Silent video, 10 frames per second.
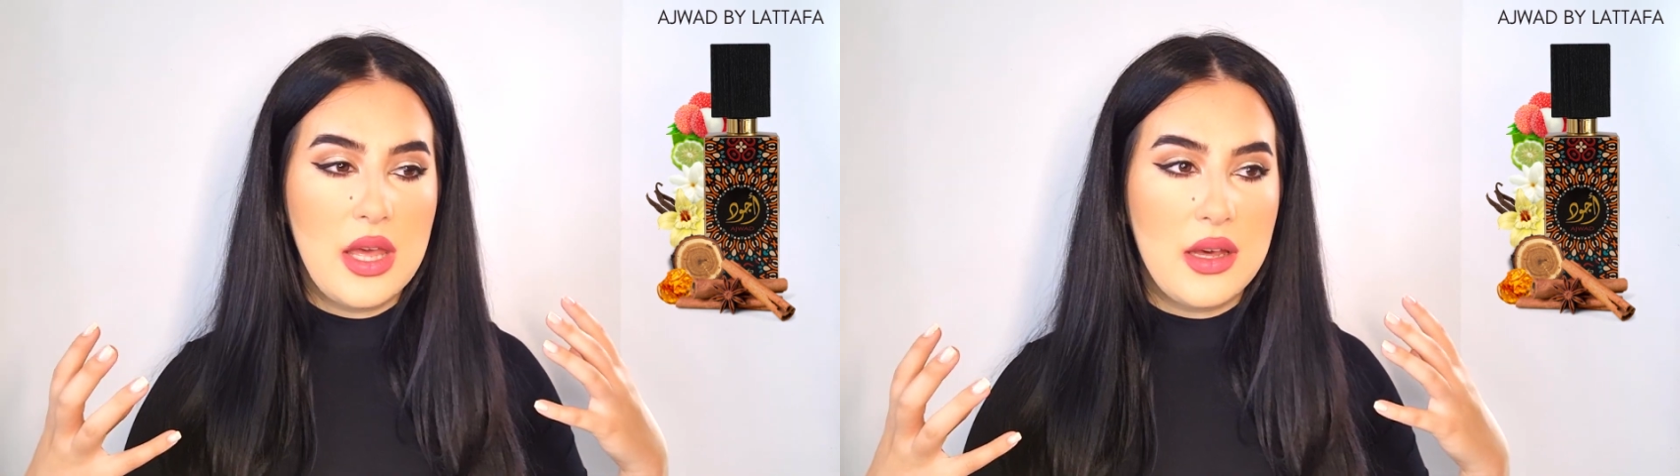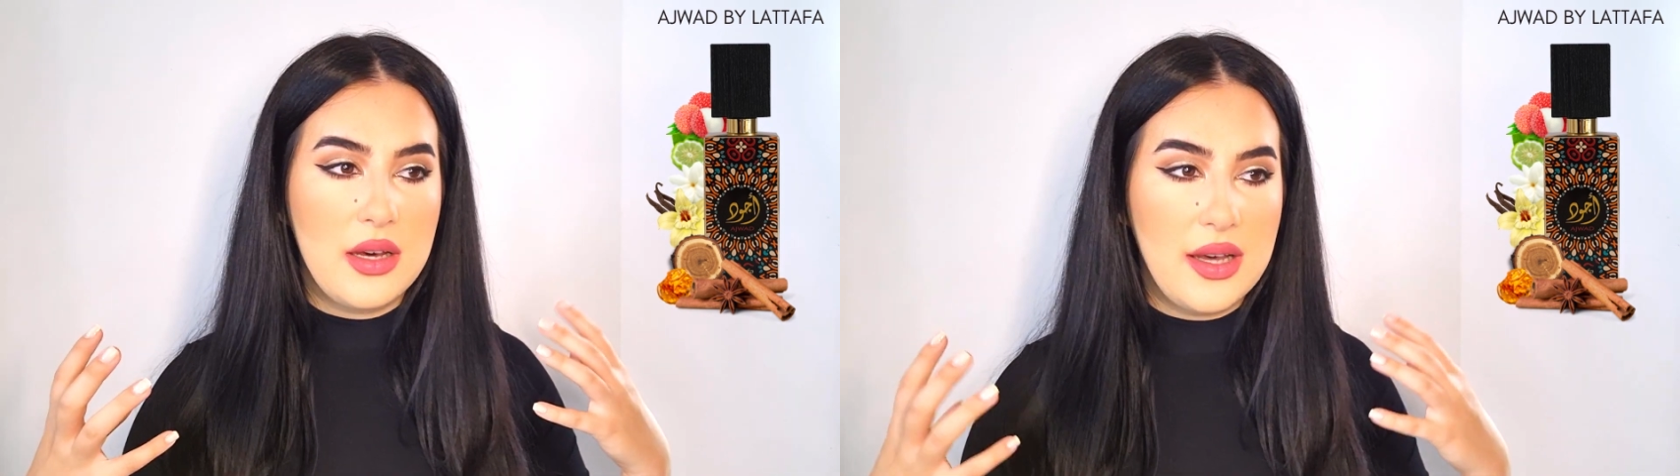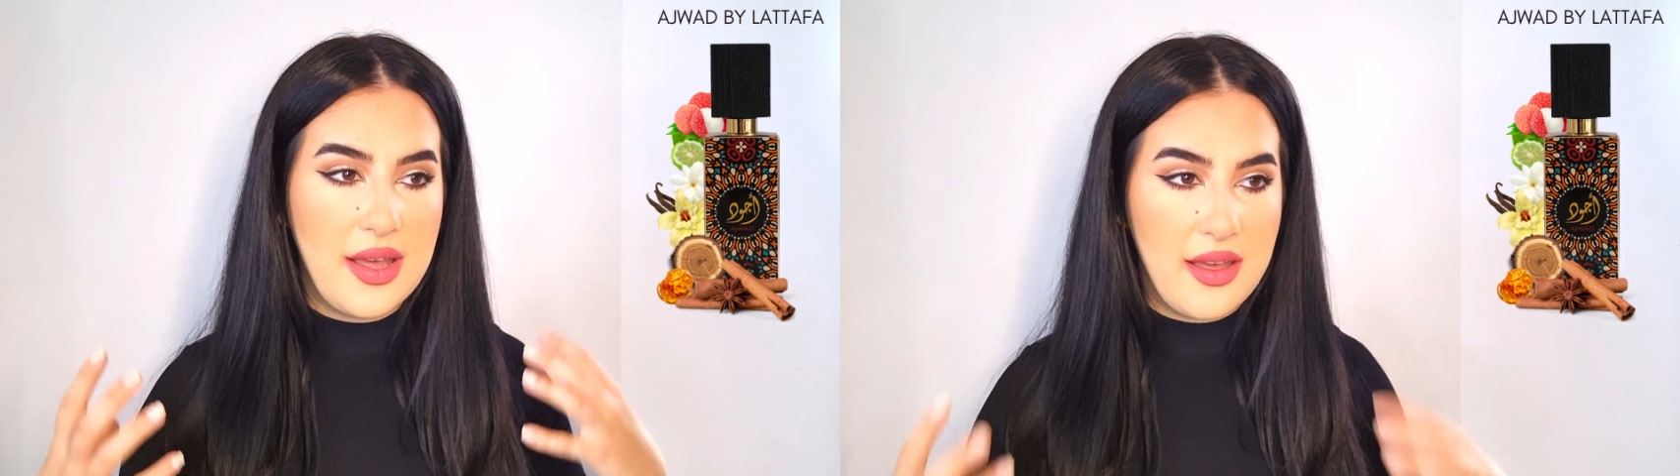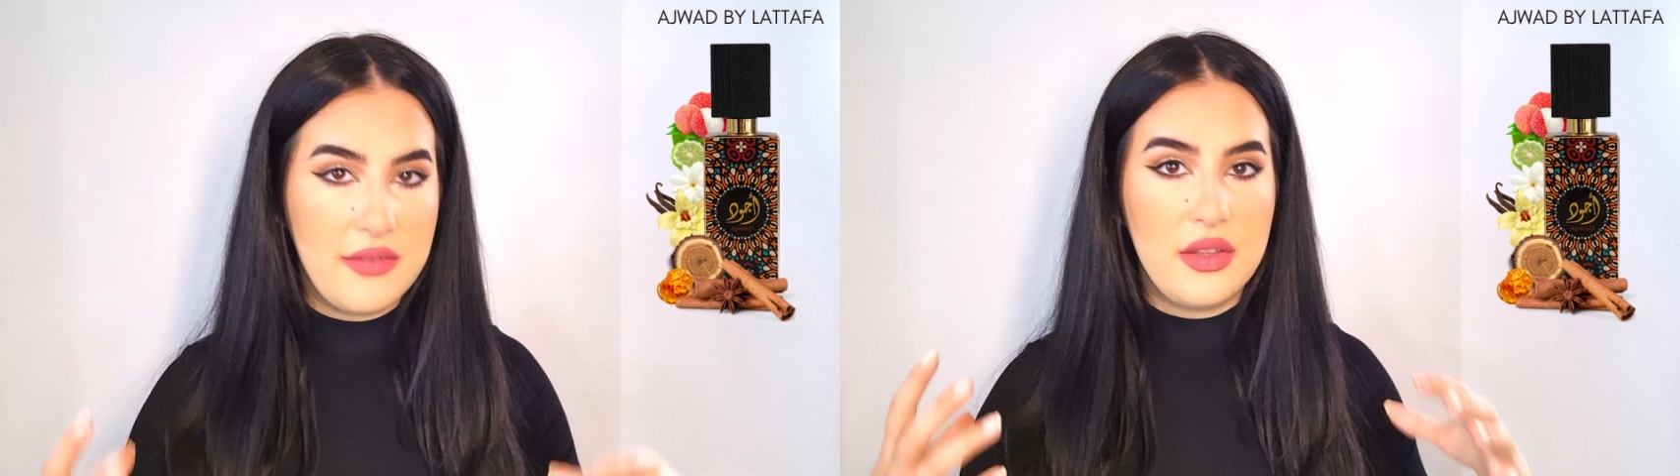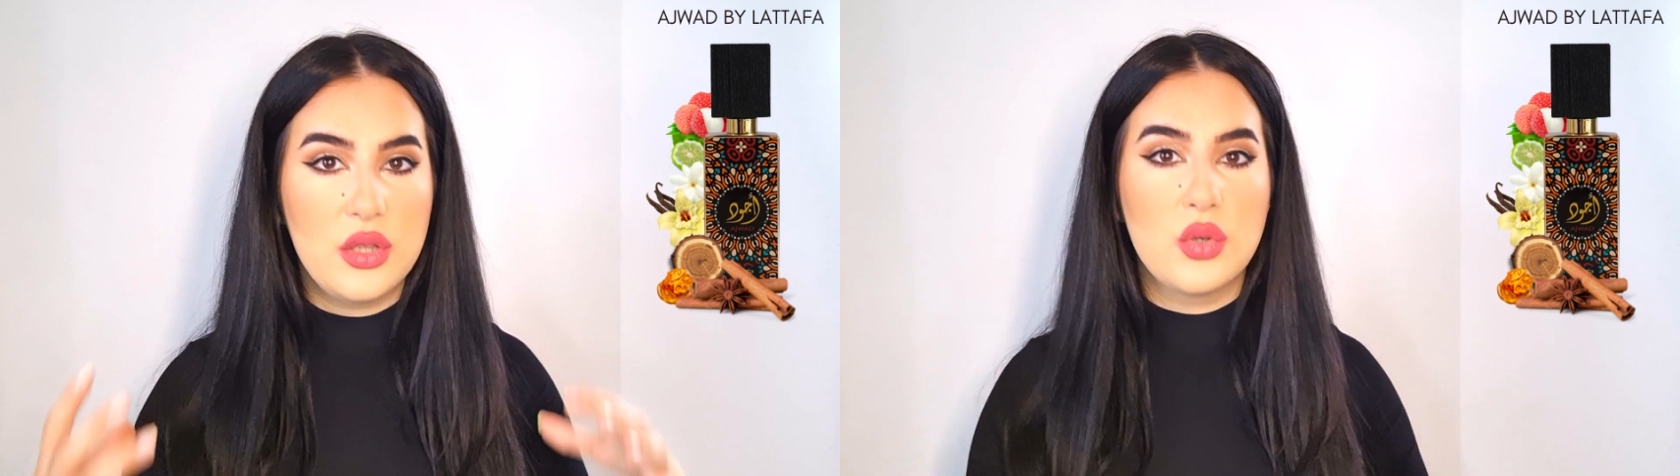a
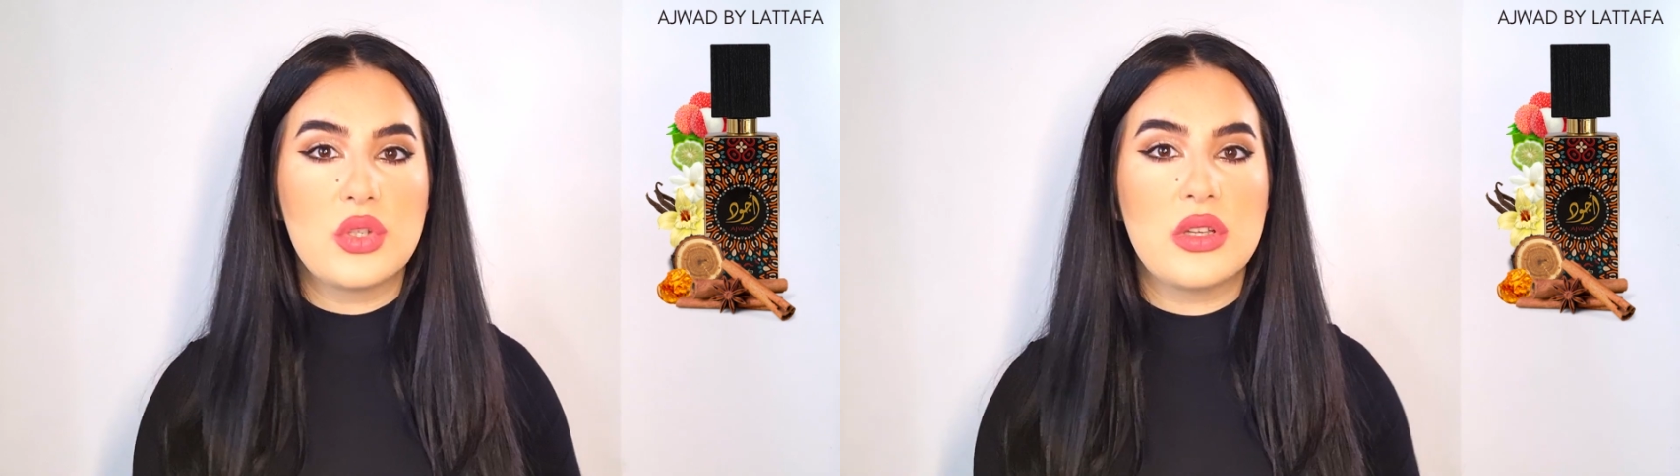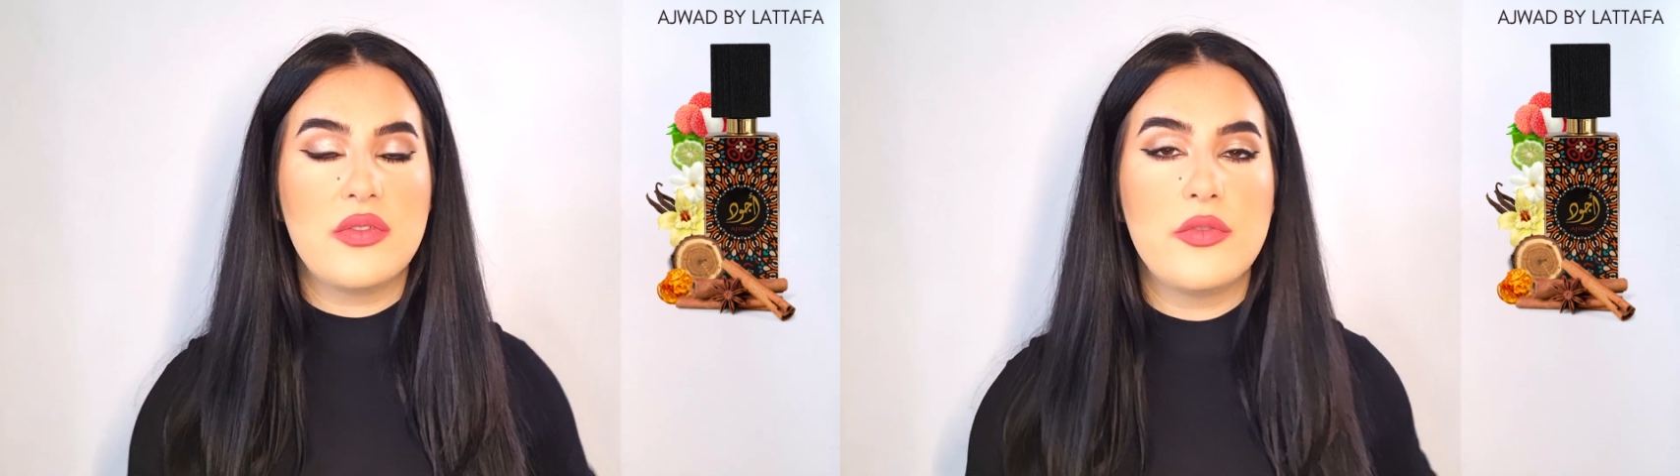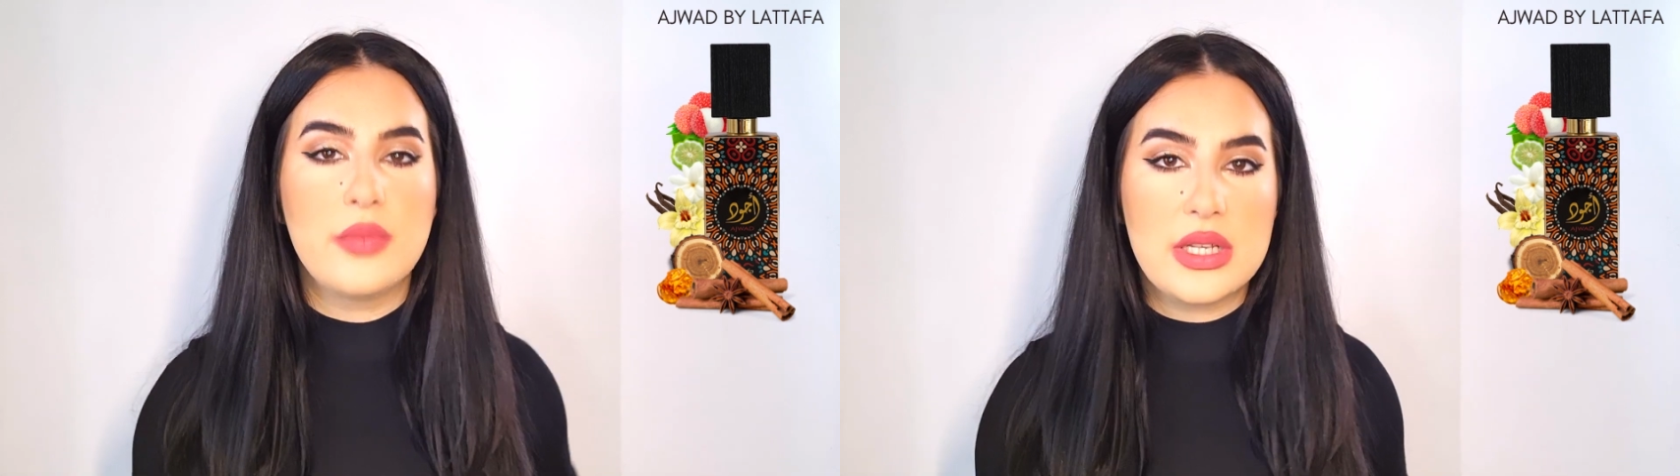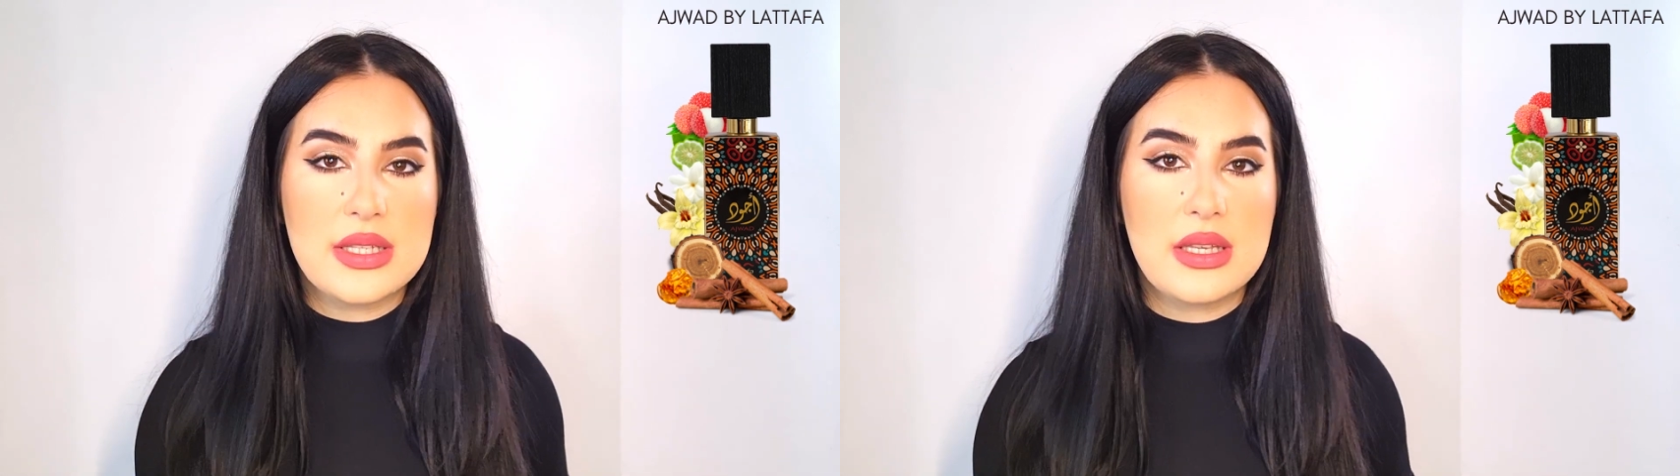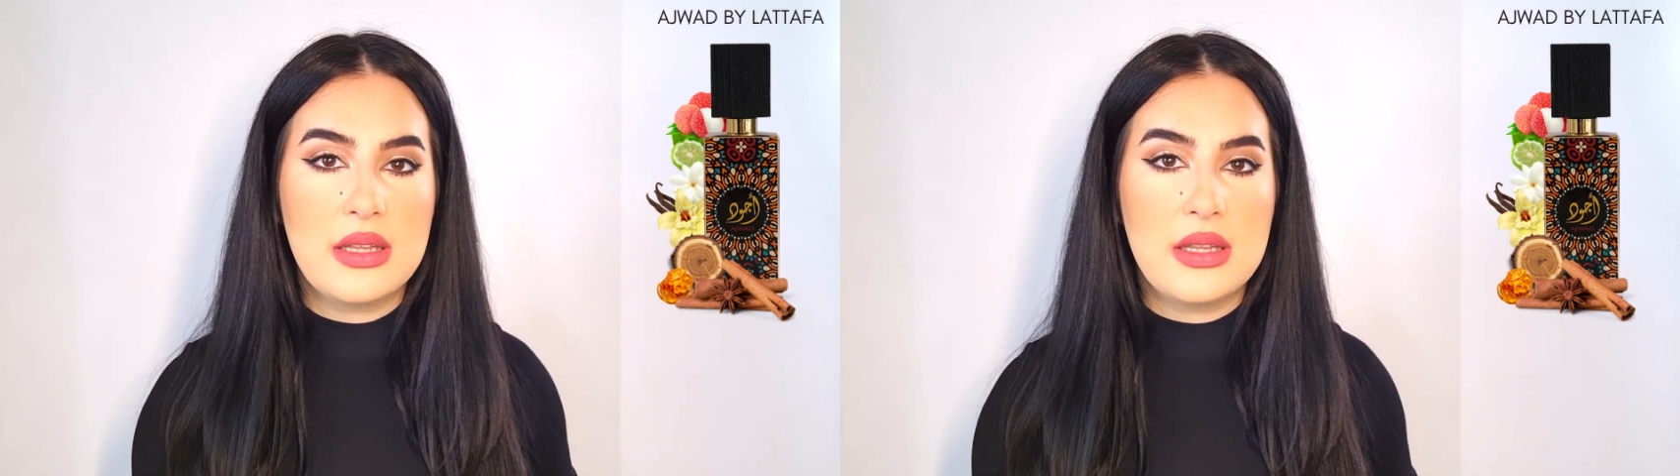heavy dose of musk